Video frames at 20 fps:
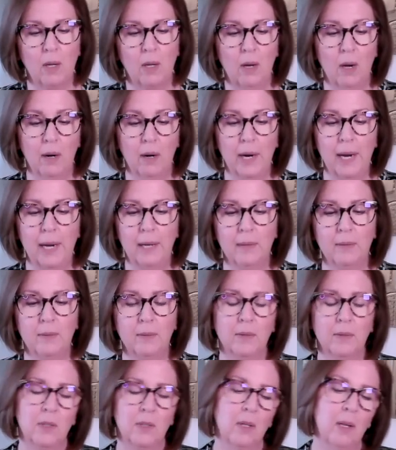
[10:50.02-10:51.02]
All right,
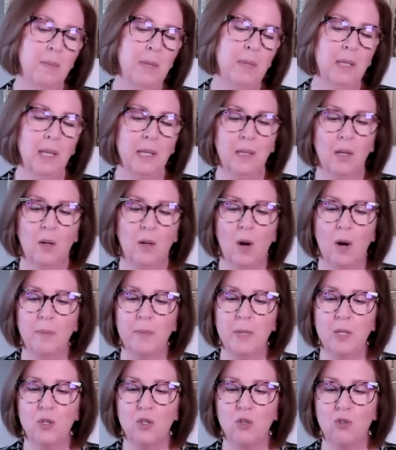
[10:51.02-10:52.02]
so let me let the
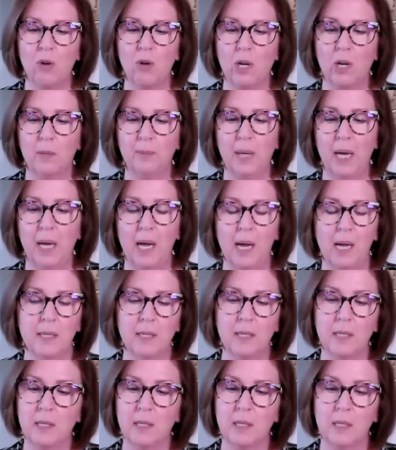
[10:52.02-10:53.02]
garbage truck
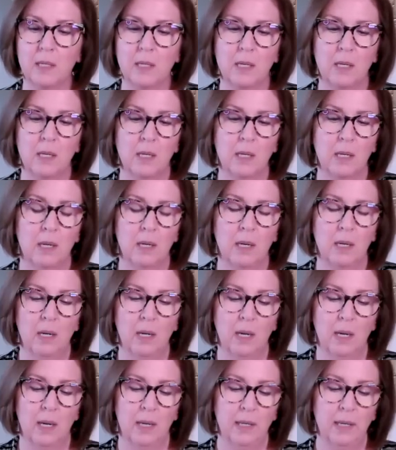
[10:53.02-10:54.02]
pass.
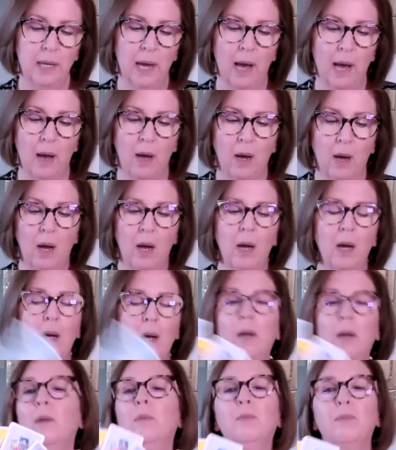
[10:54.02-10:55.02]
Yeah,
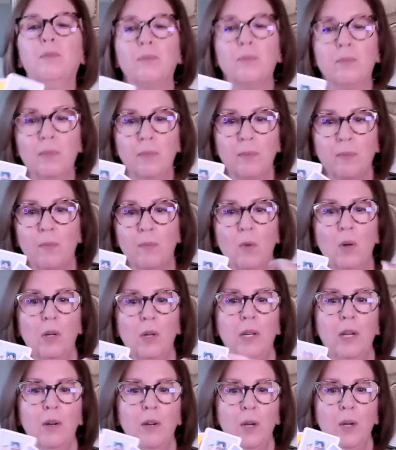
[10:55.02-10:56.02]
well,
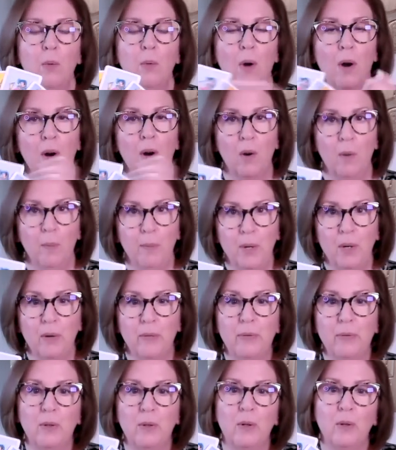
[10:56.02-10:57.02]
here you are.
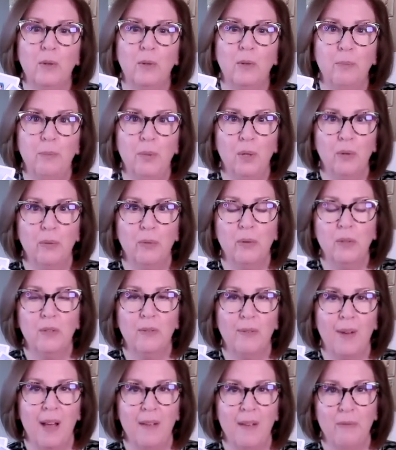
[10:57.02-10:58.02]
Beautiful, beautiful
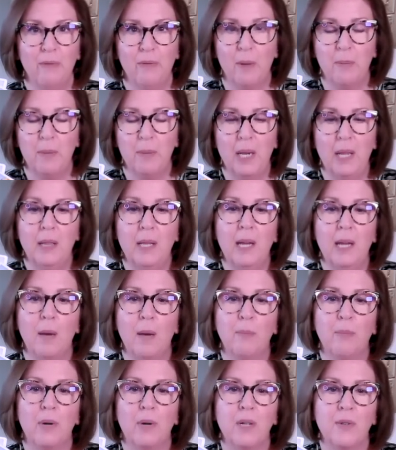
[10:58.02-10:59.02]
divine feminine, the
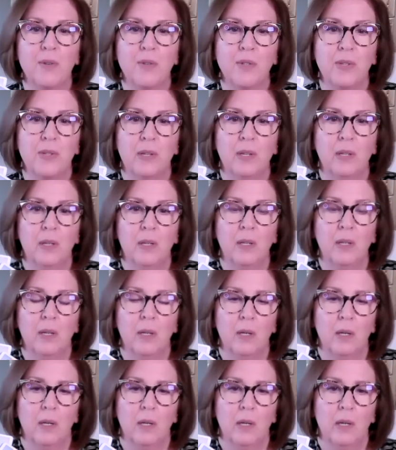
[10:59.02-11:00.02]
Empress.
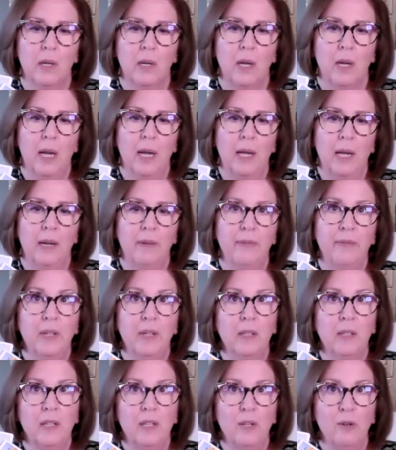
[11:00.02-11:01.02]
And I
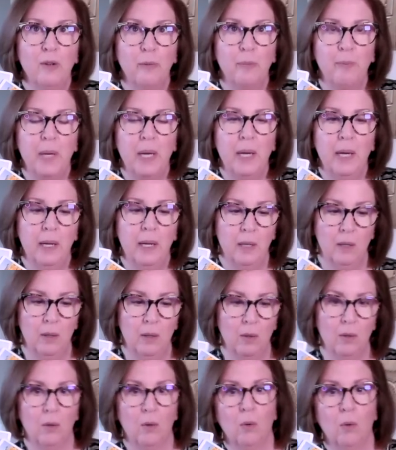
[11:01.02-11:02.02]
feel like you've
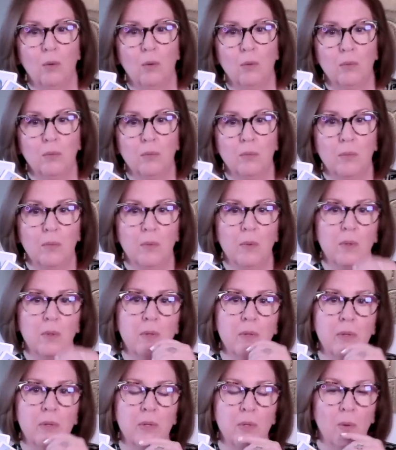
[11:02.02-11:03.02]
been
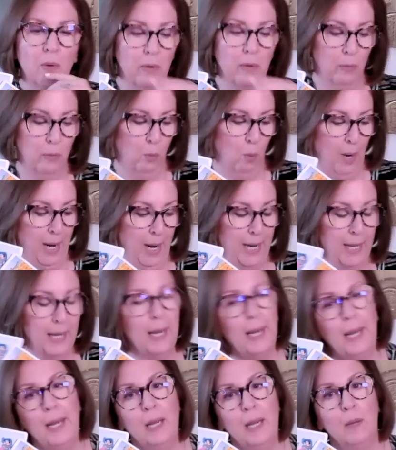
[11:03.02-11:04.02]
sort of
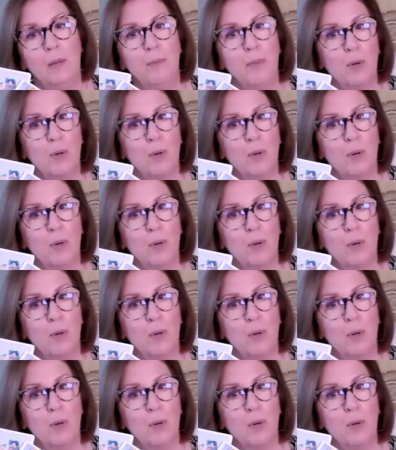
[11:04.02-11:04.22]
waiting and